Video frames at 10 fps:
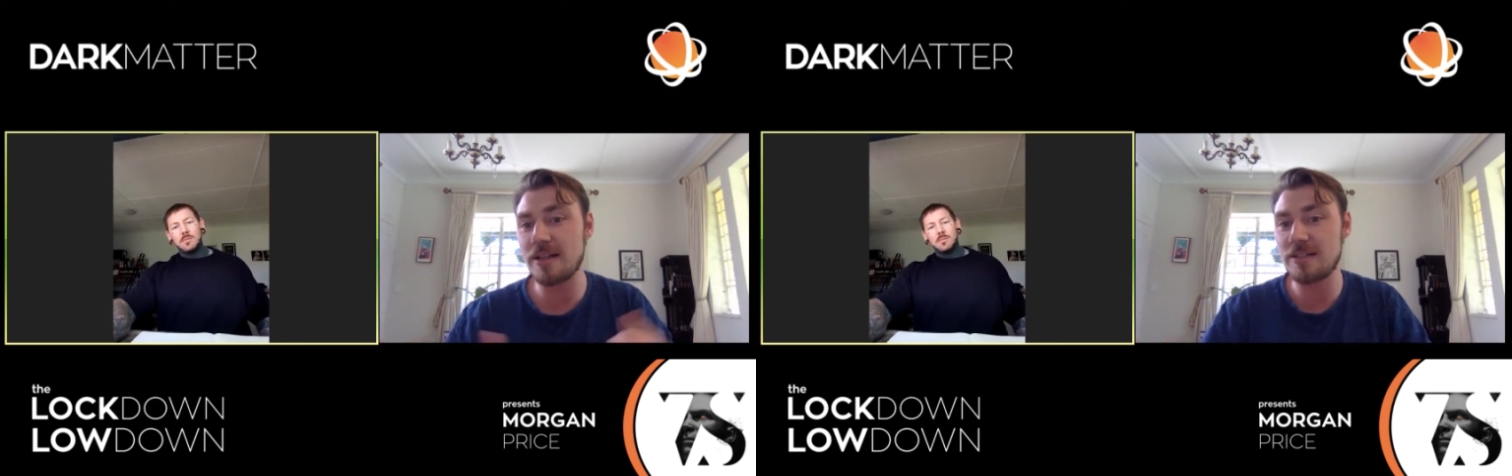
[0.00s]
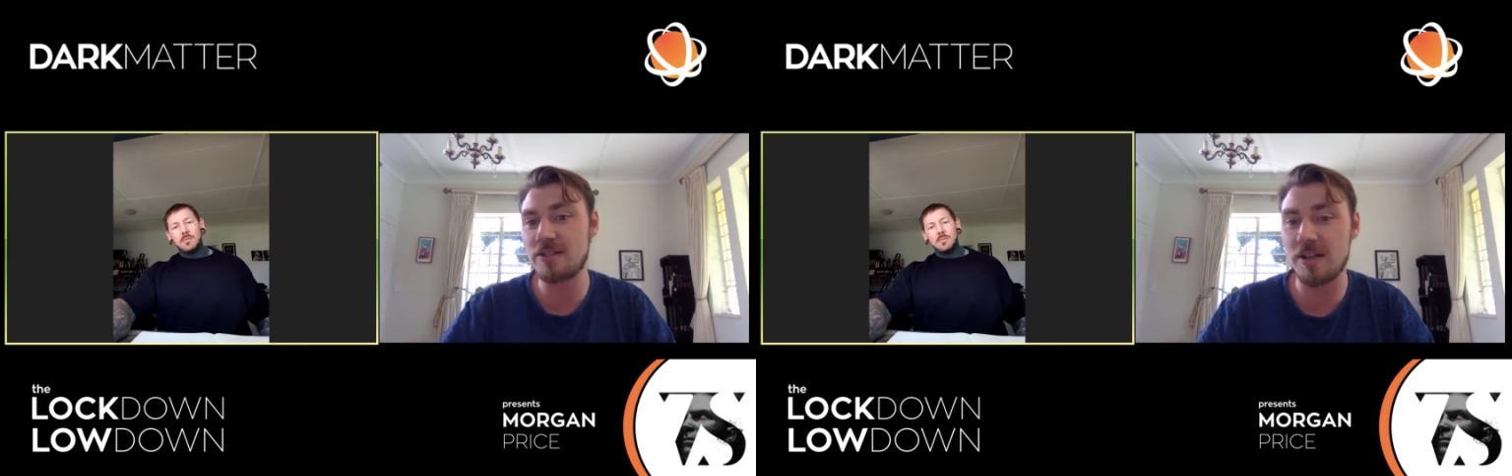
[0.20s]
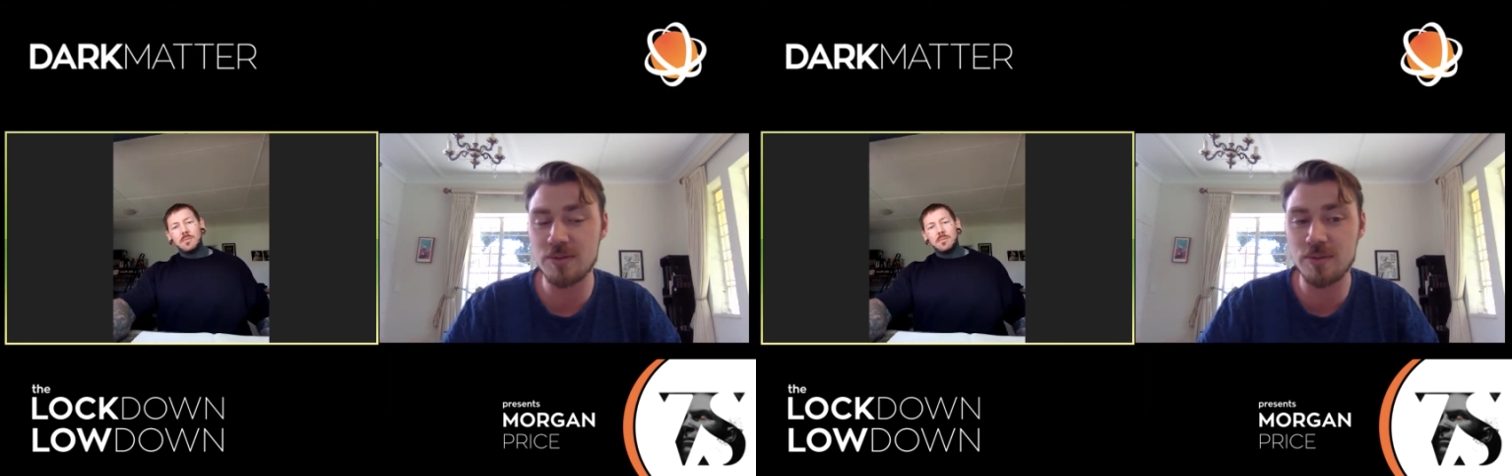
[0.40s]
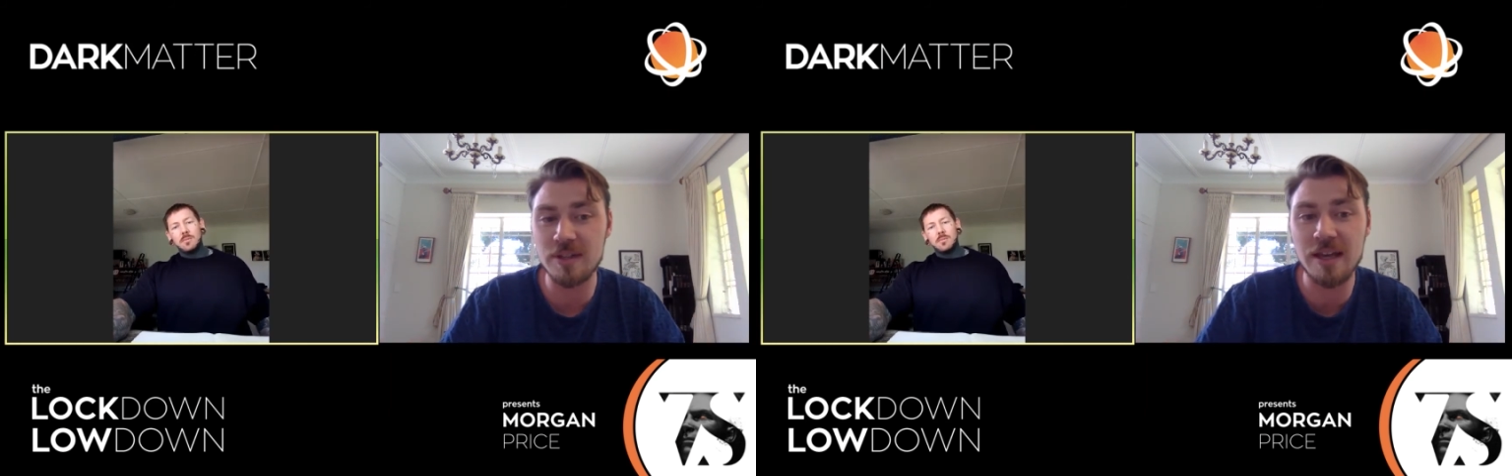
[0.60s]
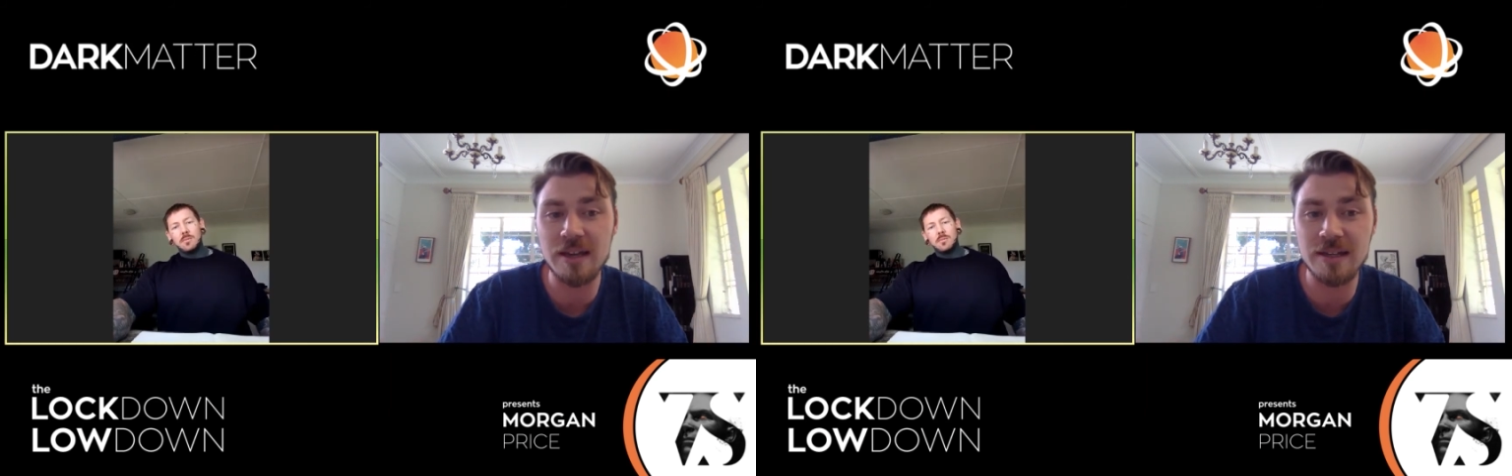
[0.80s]
It starts with
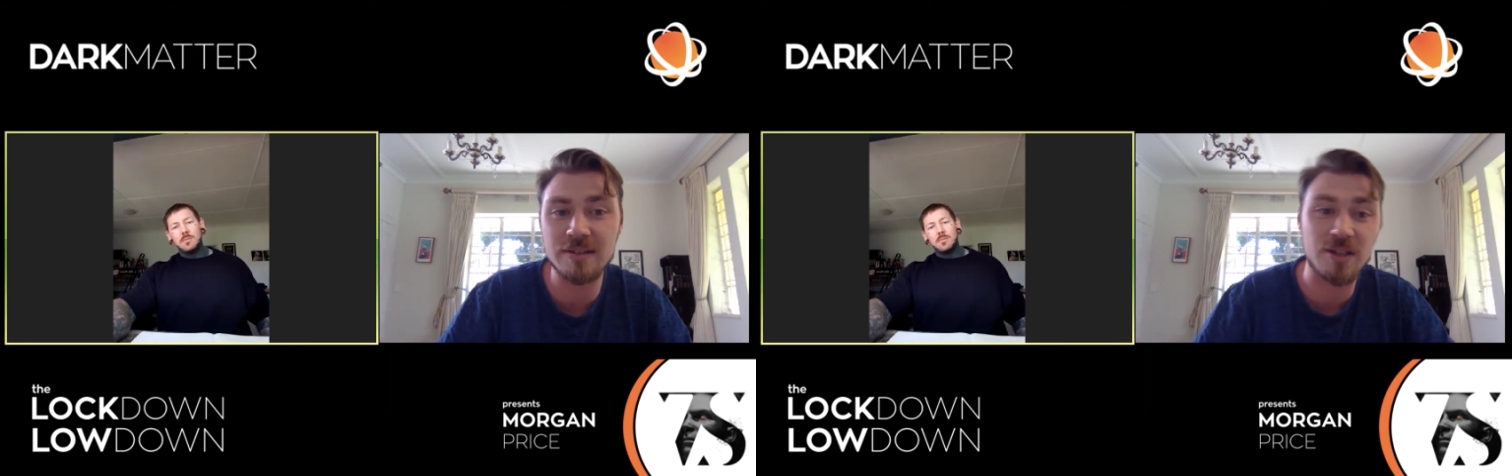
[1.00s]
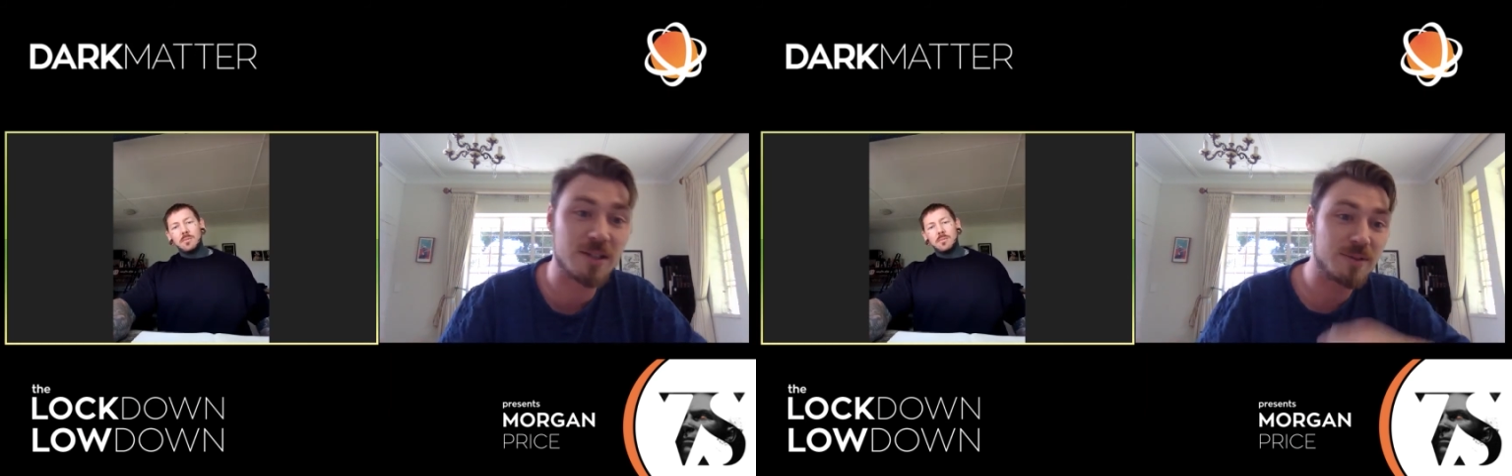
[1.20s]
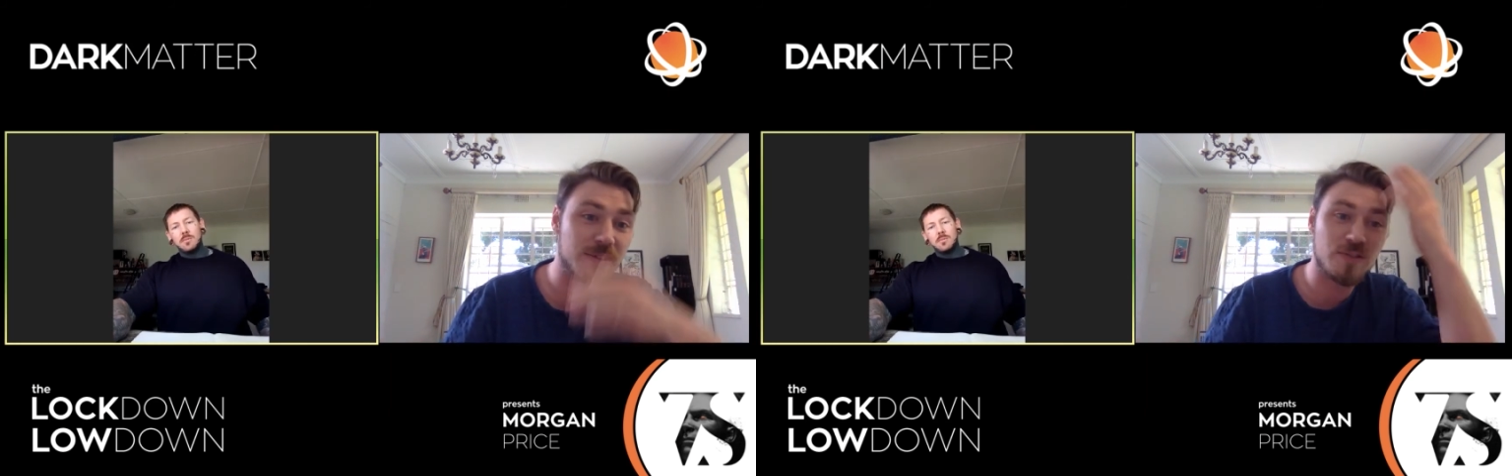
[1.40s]
the